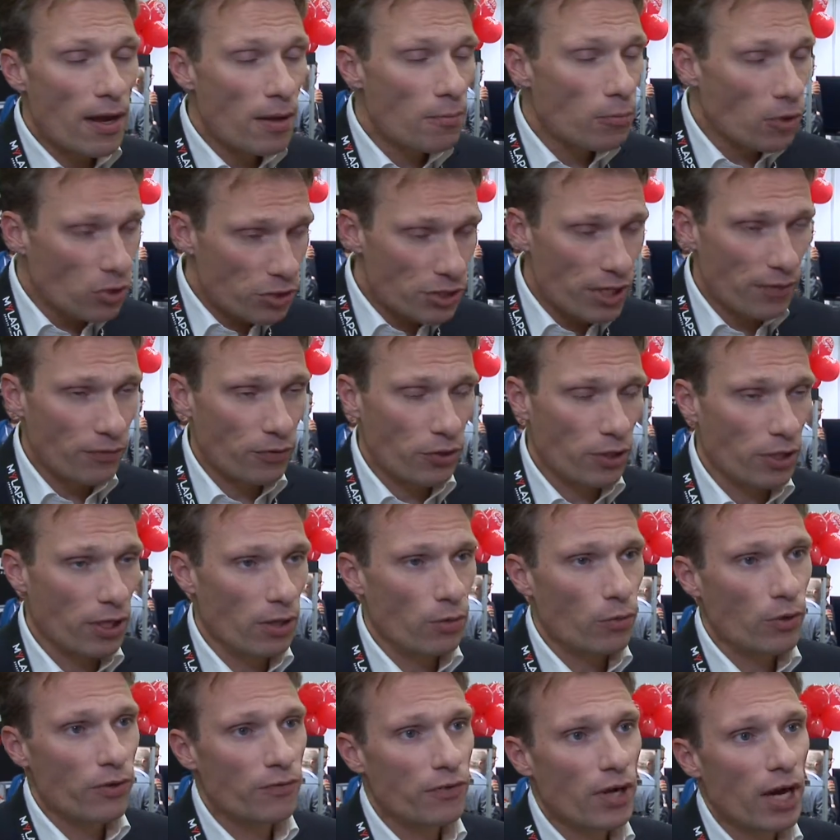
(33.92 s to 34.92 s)
Most definitely.
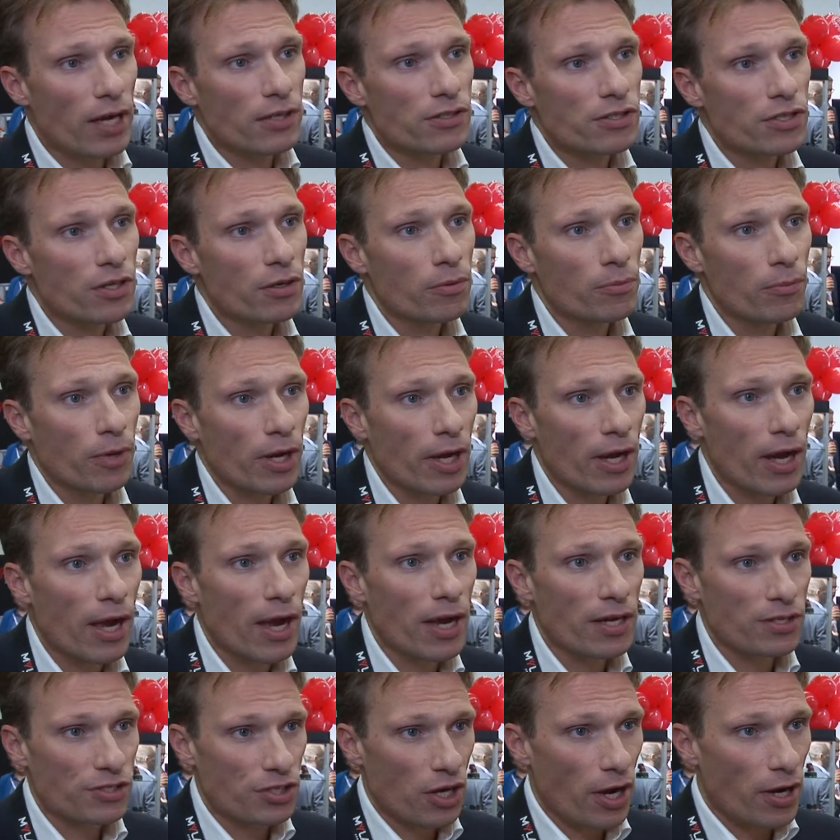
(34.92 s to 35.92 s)
We've got some
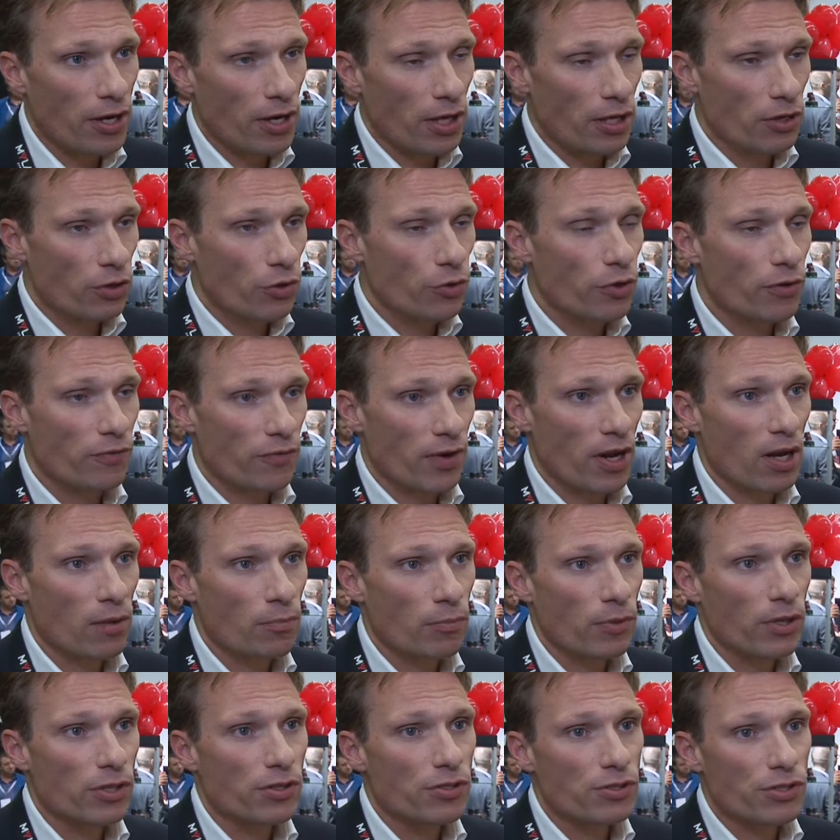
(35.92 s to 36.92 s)
exciting new
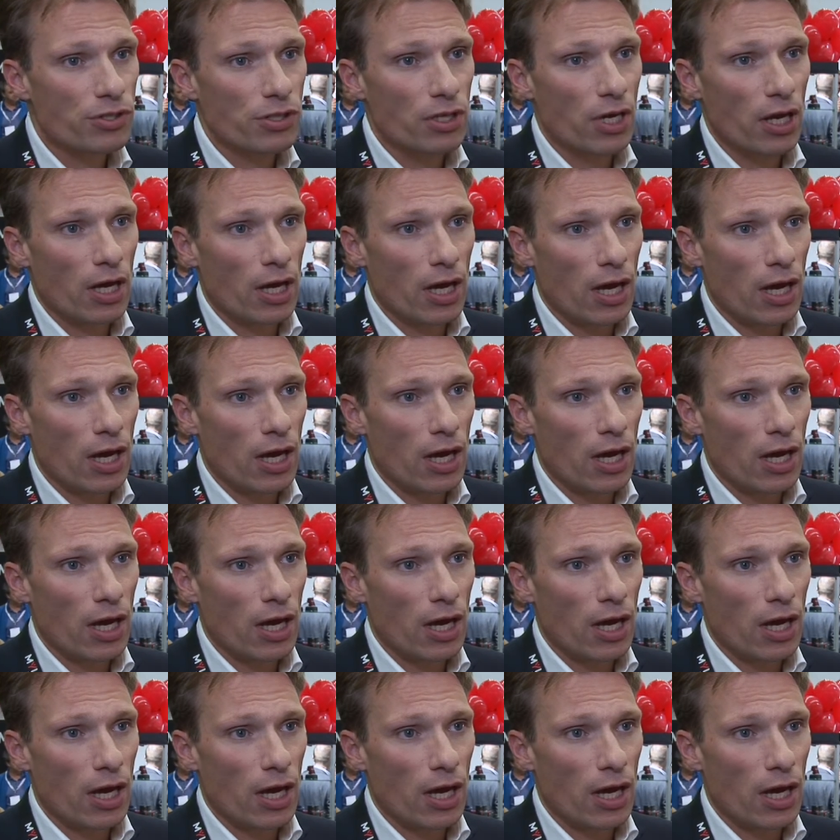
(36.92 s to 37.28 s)
developments